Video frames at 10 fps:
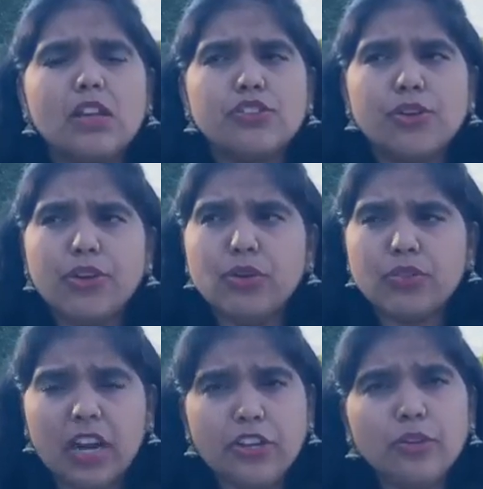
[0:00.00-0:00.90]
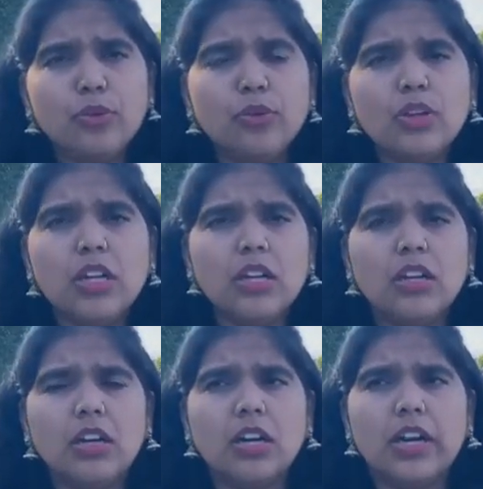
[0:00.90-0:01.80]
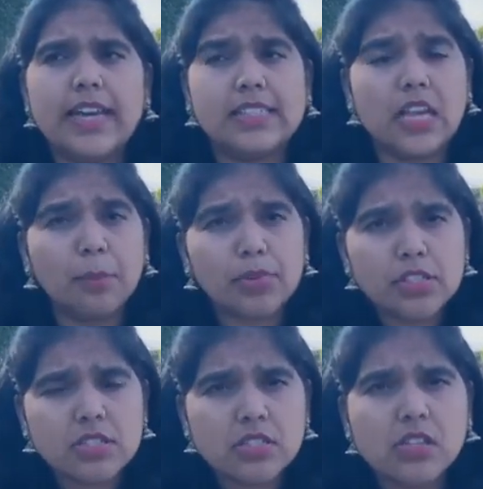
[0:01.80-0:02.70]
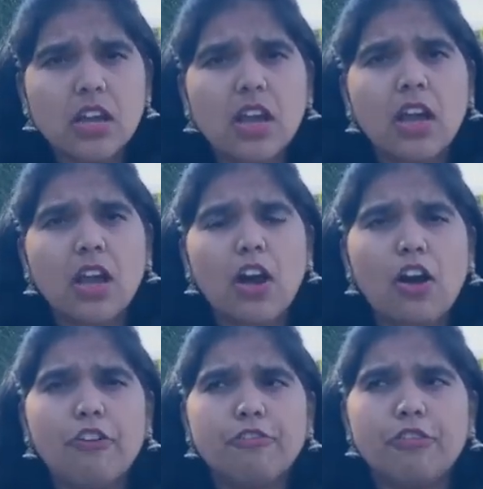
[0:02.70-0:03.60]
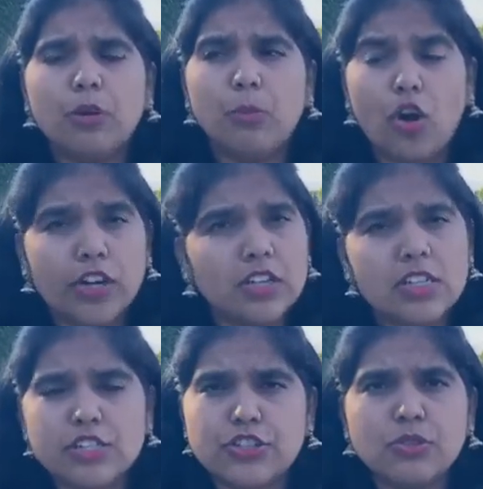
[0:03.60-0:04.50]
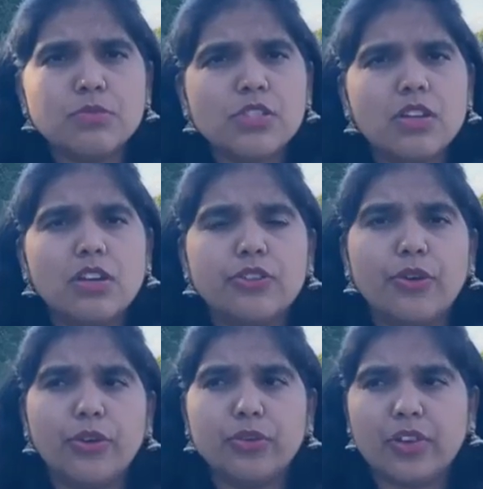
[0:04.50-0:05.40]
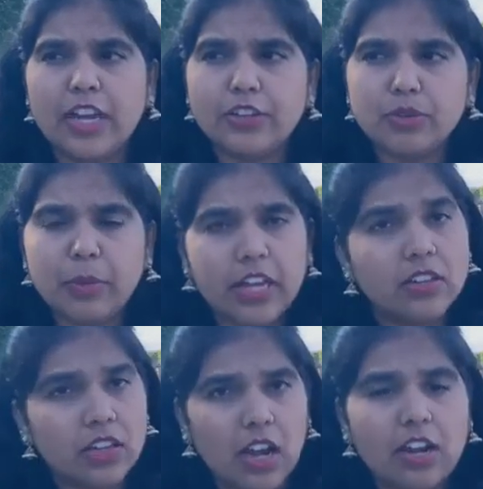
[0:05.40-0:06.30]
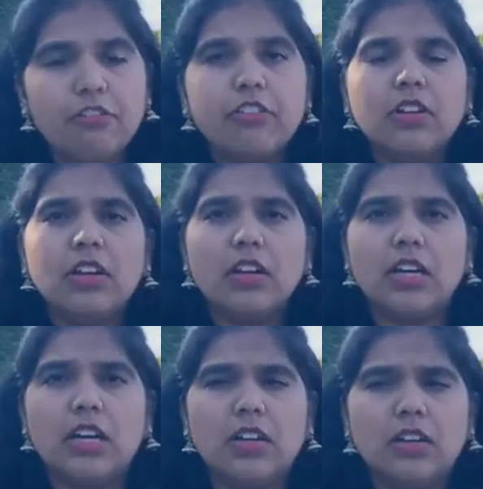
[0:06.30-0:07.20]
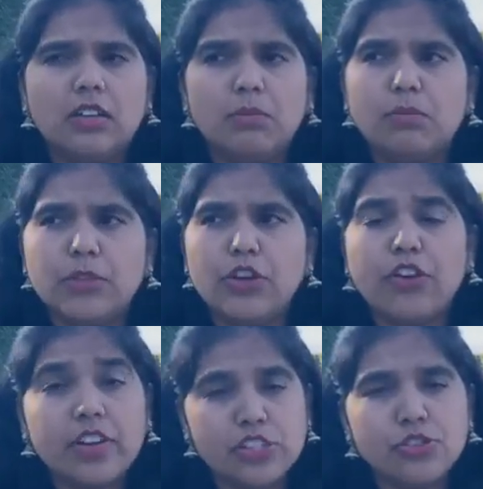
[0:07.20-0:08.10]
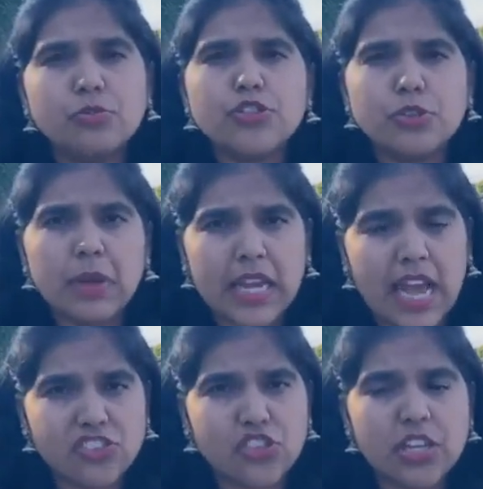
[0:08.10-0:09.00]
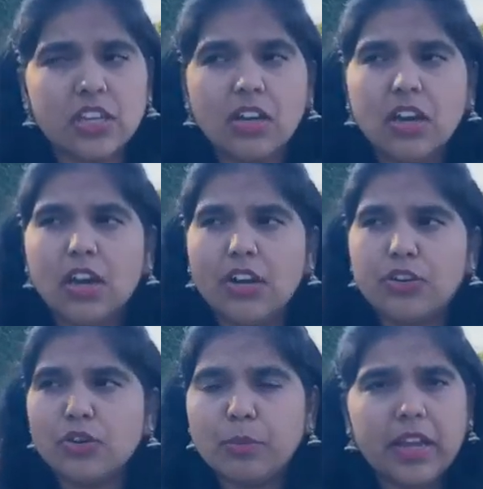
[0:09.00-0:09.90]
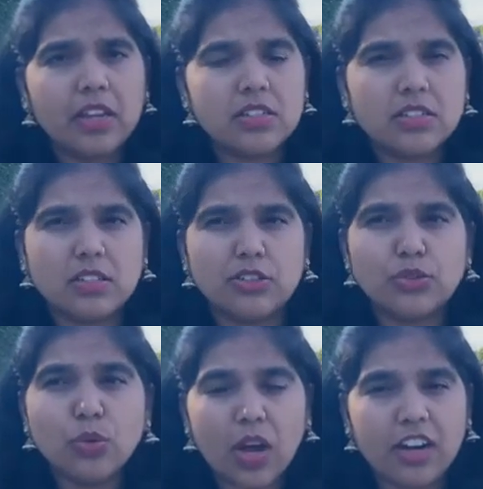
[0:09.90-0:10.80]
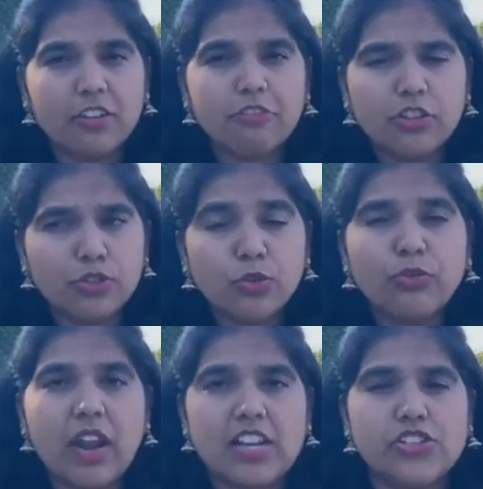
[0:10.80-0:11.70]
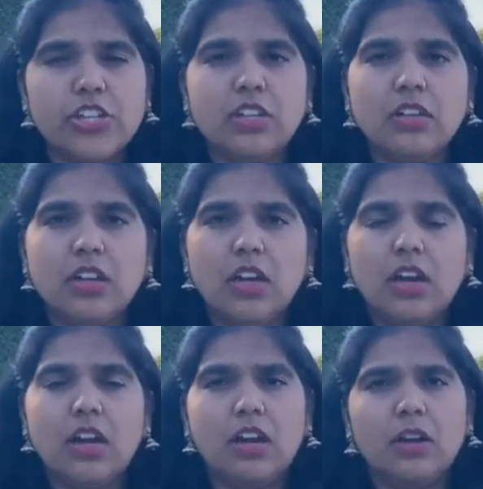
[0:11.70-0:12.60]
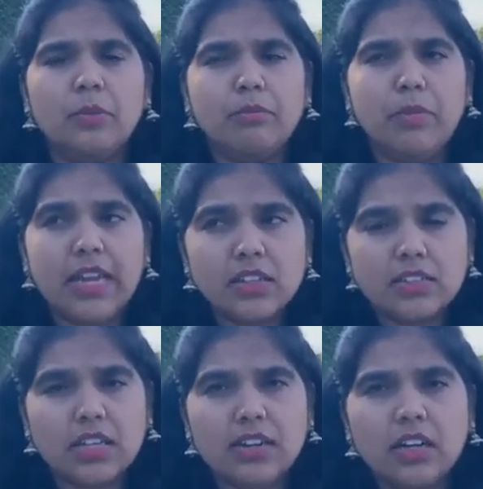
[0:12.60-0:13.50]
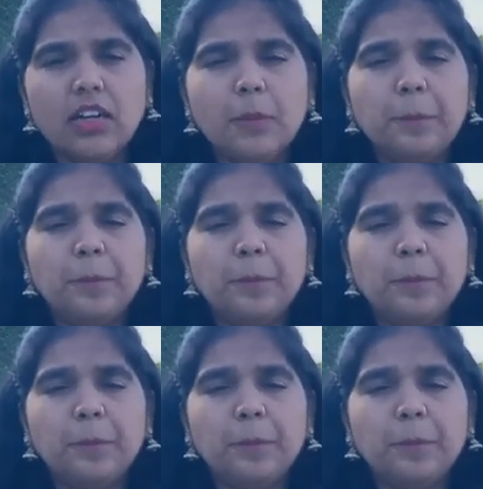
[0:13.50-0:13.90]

so you try to Google examples of modern resumes. So you try to make it colorful. Your resume should be catchy. Don't make it too colorful, too flashy. Make it subtle.